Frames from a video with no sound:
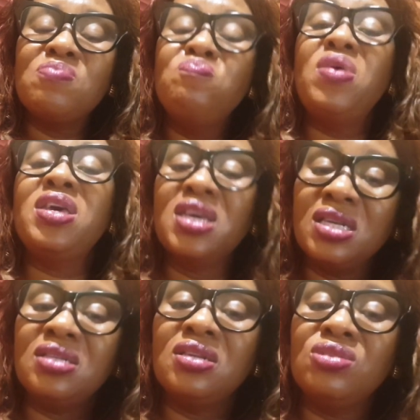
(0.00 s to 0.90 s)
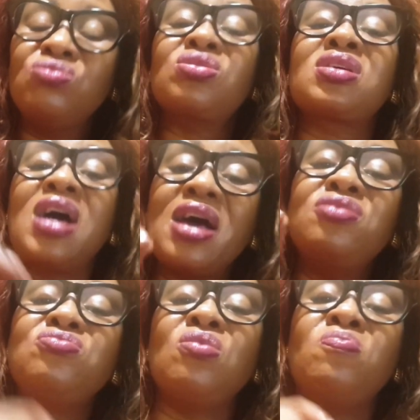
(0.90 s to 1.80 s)
begging to carry
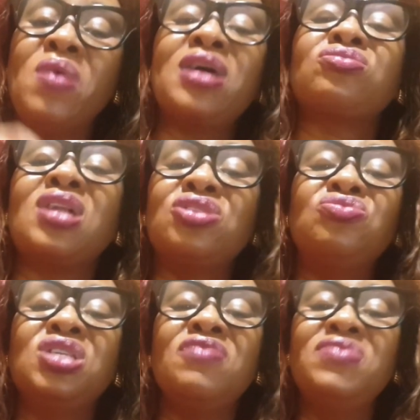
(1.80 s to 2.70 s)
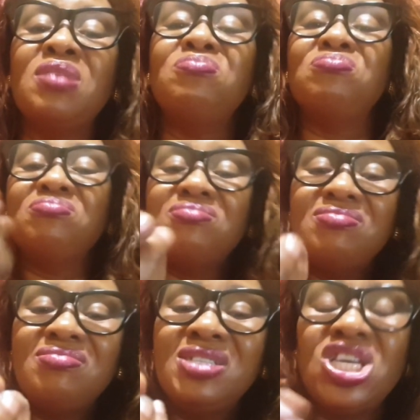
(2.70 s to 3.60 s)
your bag so that you give them
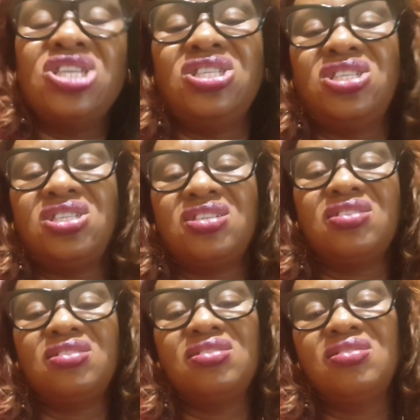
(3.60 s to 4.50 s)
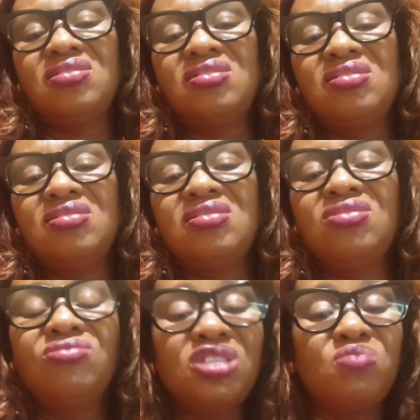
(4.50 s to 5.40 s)
change.
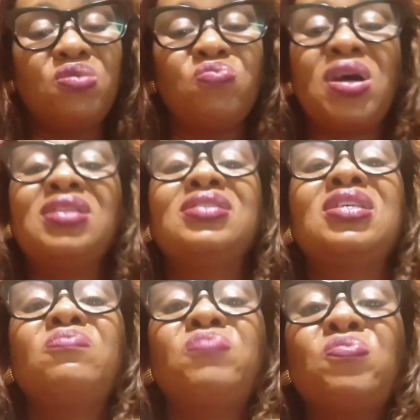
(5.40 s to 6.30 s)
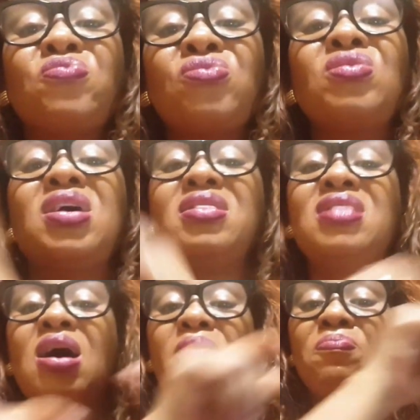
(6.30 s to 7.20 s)
Those people are the same people.
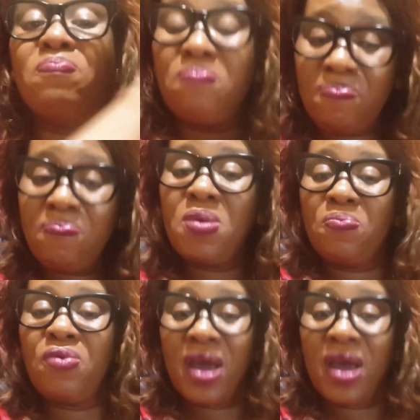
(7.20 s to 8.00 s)
They are people